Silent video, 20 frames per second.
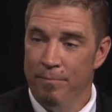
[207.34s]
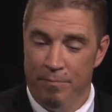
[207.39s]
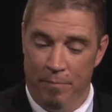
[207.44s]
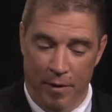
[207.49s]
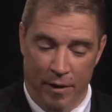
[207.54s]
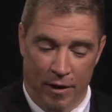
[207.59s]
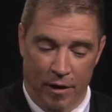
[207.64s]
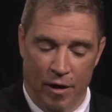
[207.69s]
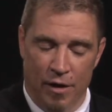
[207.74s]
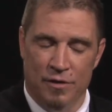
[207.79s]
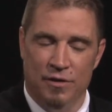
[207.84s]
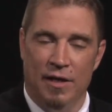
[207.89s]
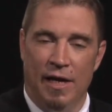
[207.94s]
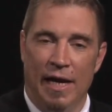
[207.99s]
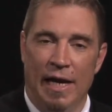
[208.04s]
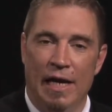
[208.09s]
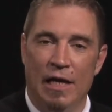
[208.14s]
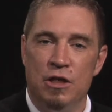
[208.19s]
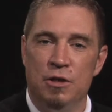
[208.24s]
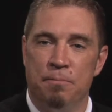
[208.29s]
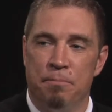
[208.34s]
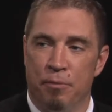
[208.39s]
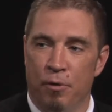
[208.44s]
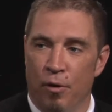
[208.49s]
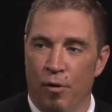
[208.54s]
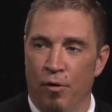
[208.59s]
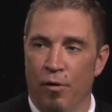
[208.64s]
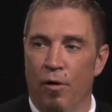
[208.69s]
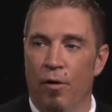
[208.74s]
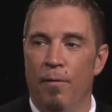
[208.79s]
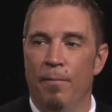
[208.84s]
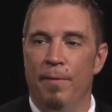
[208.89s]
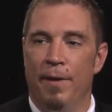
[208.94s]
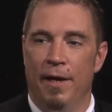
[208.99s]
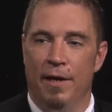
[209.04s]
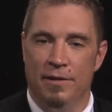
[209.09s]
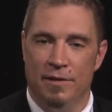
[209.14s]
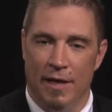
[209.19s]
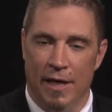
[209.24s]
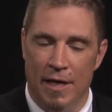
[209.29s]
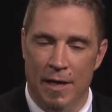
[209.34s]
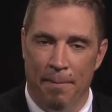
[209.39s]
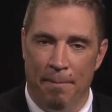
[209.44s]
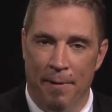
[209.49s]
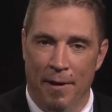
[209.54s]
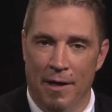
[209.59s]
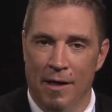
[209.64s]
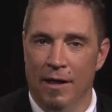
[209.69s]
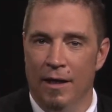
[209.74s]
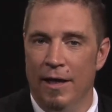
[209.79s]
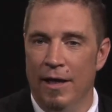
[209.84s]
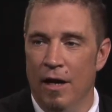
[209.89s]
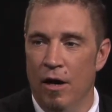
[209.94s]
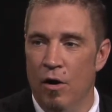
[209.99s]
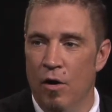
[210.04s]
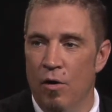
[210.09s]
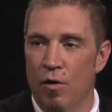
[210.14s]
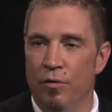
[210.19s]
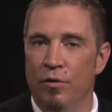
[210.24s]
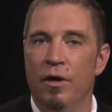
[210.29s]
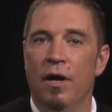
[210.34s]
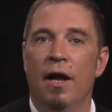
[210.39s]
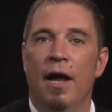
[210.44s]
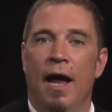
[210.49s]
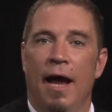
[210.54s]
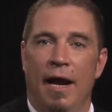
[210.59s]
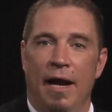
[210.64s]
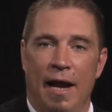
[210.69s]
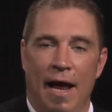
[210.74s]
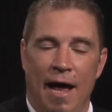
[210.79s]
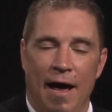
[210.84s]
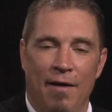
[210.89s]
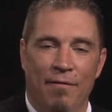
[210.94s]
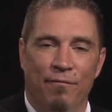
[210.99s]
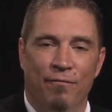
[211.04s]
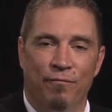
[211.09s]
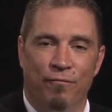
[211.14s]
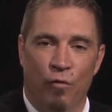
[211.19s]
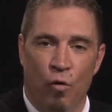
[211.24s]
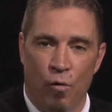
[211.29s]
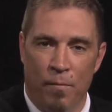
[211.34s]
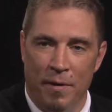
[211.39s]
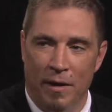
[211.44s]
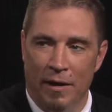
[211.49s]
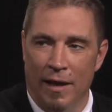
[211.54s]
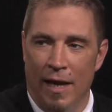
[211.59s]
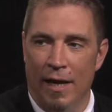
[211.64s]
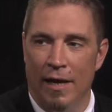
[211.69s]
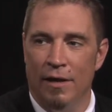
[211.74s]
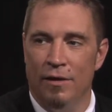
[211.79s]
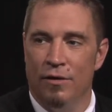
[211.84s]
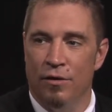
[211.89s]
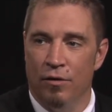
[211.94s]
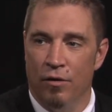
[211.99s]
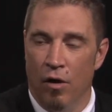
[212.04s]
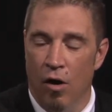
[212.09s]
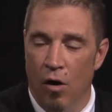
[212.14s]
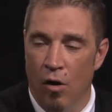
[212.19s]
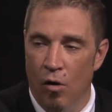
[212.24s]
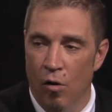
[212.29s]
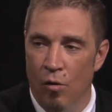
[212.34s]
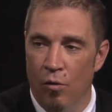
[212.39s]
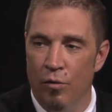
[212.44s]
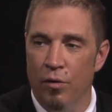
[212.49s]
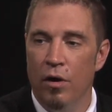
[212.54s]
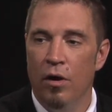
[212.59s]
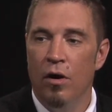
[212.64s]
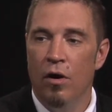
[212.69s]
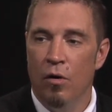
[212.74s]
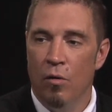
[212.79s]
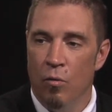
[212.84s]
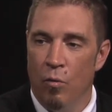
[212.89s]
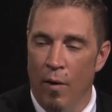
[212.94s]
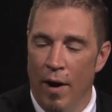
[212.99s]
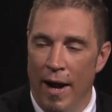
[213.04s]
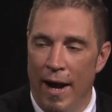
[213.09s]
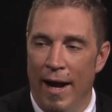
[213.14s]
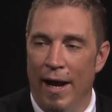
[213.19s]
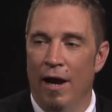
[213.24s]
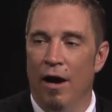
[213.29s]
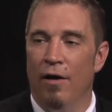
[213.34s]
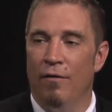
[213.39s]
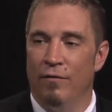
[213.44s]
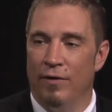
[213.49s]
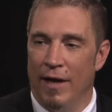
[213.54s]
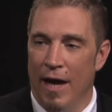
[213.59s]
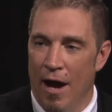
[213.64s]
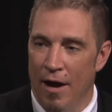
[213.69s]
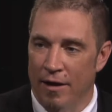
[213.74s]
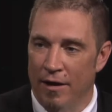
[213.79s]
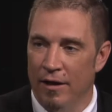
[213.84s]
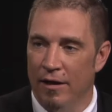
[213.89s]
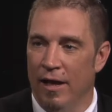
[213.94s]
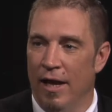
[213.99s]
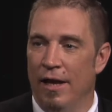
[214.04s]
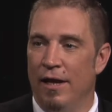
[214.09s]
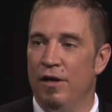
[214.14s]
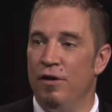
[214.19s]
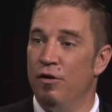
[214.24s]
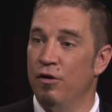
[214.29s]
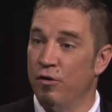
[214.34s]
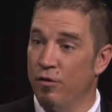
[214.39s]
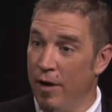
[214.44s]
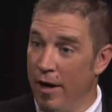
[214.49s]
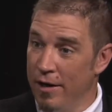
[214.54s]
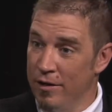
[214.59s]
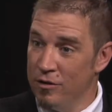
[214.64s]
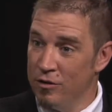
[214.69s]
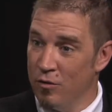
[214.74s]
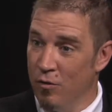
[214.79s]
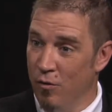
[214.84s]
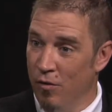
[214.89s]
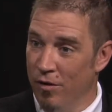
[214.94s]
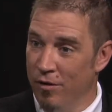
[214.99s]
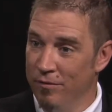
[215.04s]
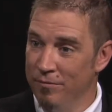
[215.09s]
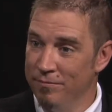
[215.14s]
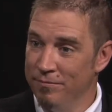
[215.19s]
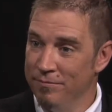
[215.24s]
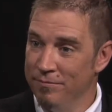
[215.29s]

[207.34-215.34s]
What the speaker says: because each bureau is independently owned and have formulated their own way of calculating your credit score.